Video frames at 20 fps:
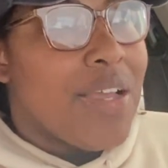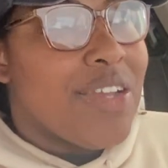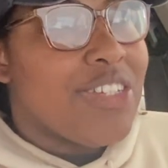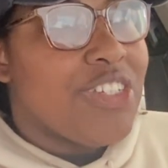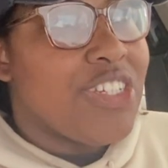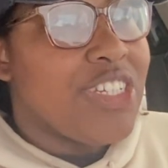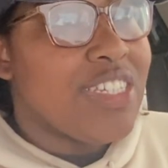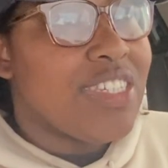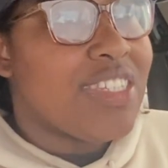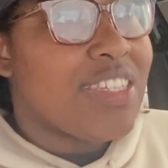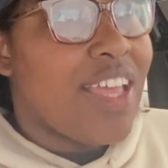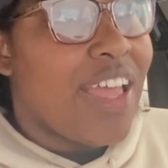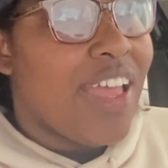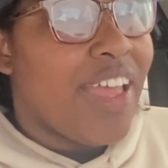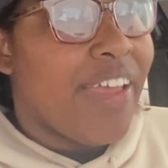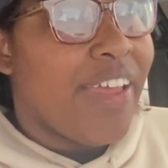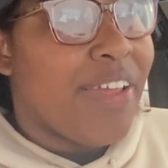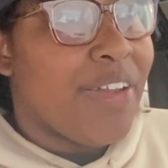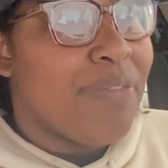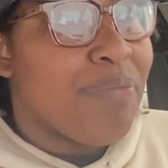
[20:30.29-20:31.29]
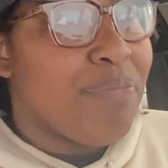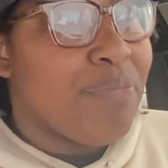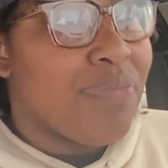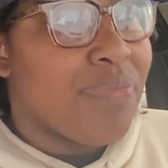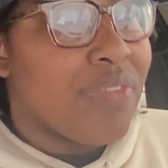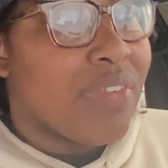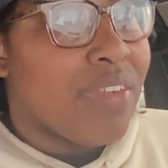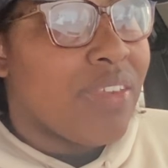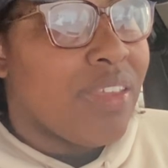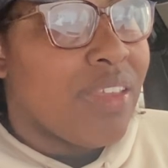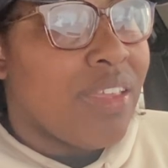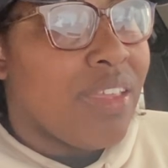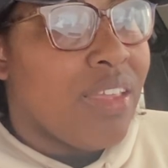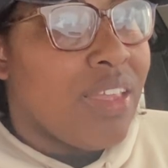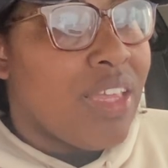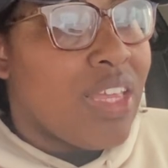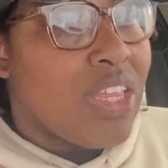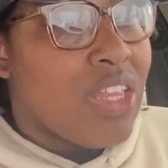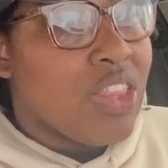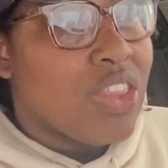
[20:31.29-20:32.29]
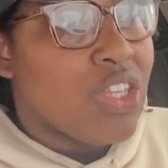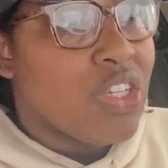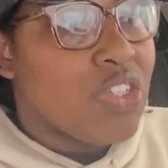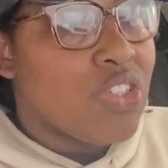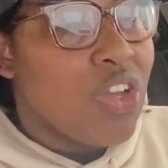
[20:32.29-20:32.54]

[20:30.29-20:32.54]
She said the